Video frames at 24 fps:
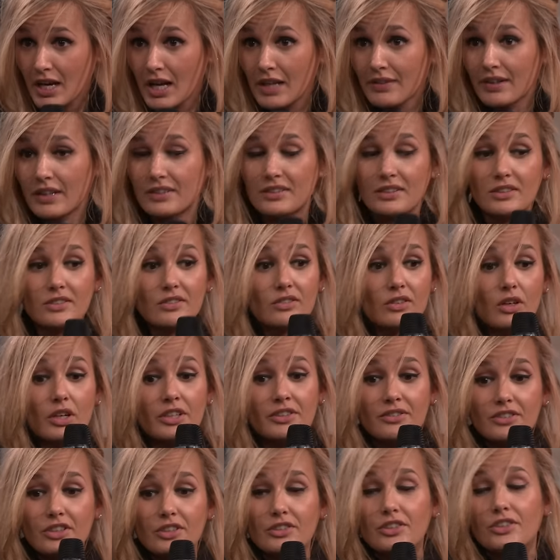that is
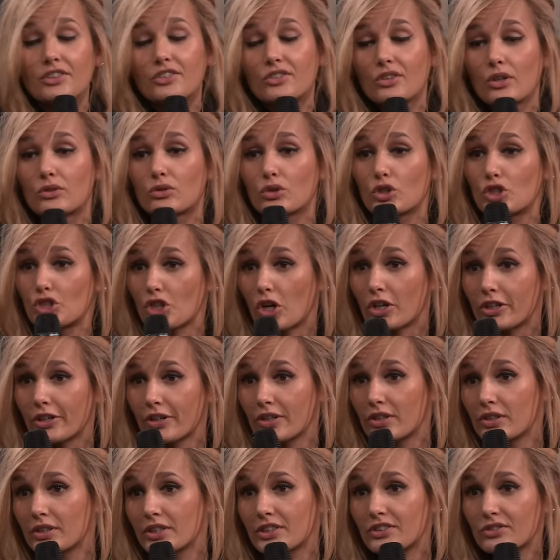indeed it's not a
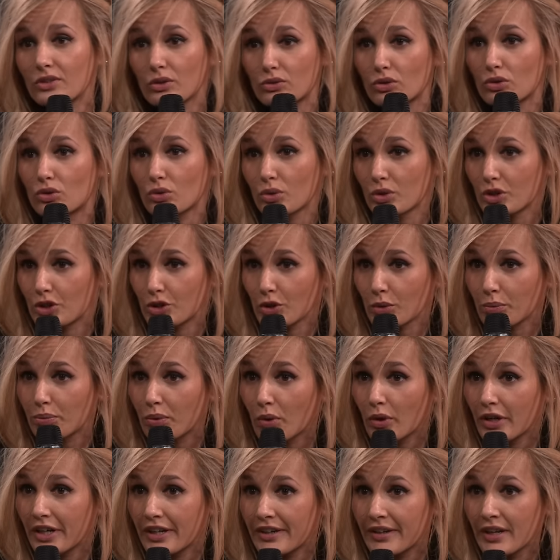shocker it's not a torture
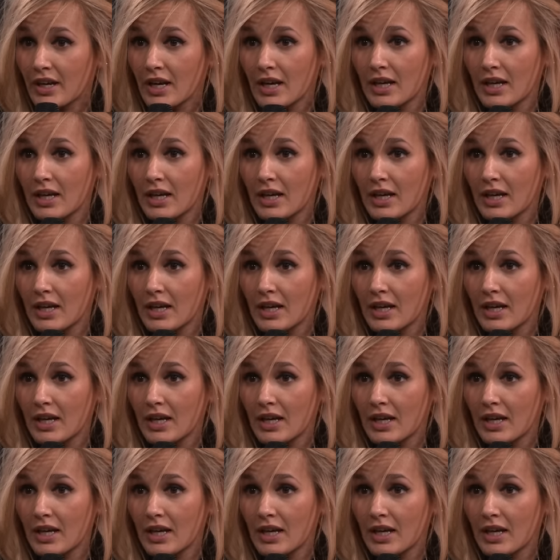porn